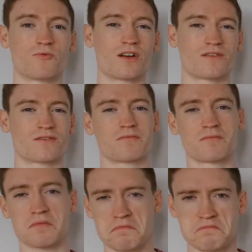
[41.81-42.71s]

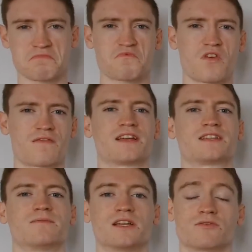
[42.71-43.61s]
rough
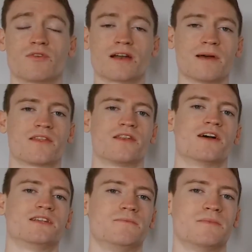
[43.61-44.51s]
estimate is around about the
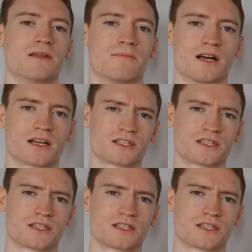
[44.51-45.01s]
90-minute mark.